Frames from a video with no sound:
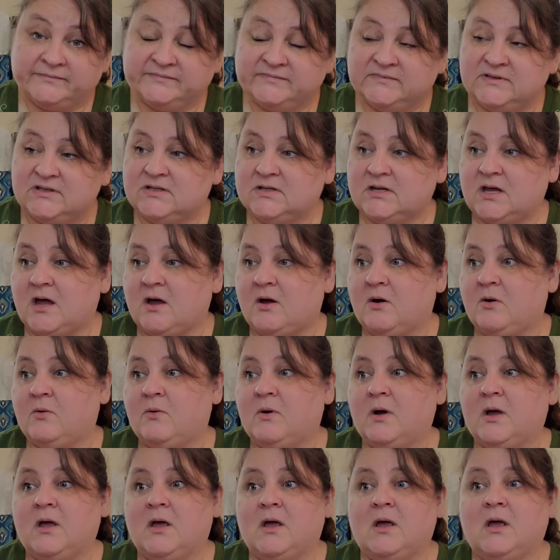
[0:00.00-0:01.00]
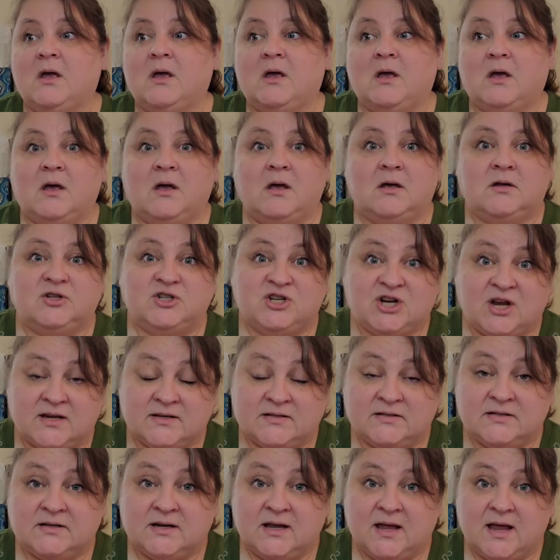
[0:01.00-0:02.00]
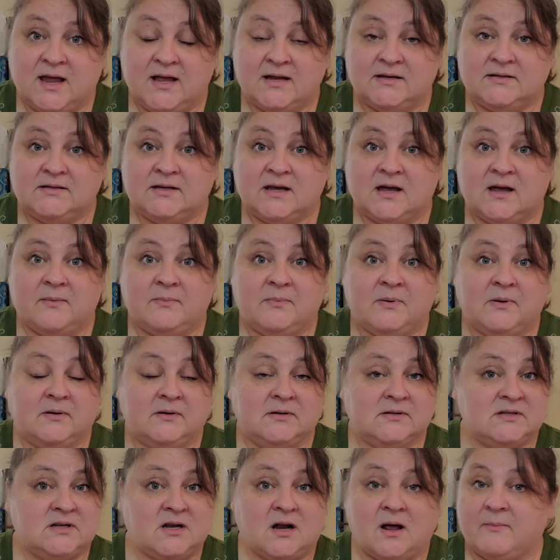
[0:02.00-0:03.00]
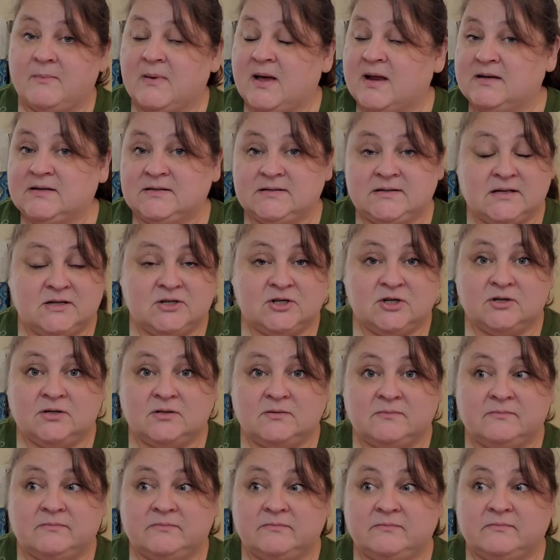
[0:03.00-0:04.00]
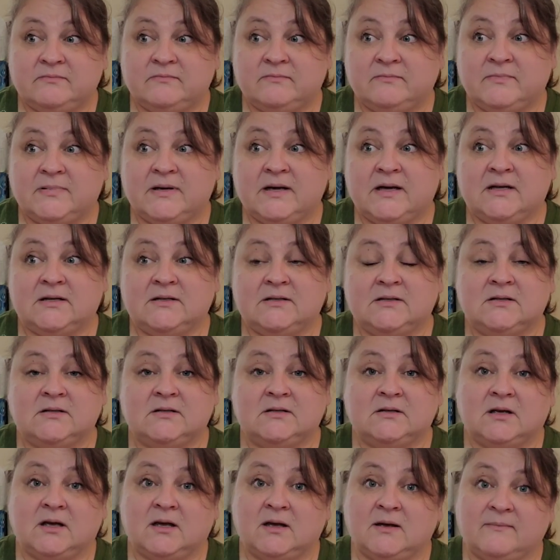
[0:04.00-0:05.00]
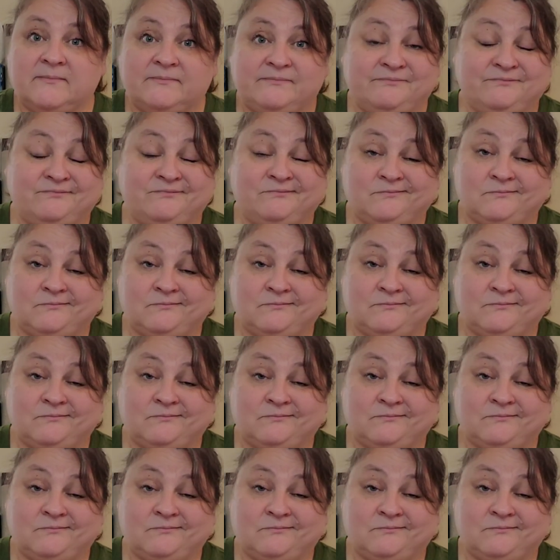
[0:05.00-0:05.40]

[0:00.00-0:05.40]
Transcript: So just a heads up, it's not my decision, but um,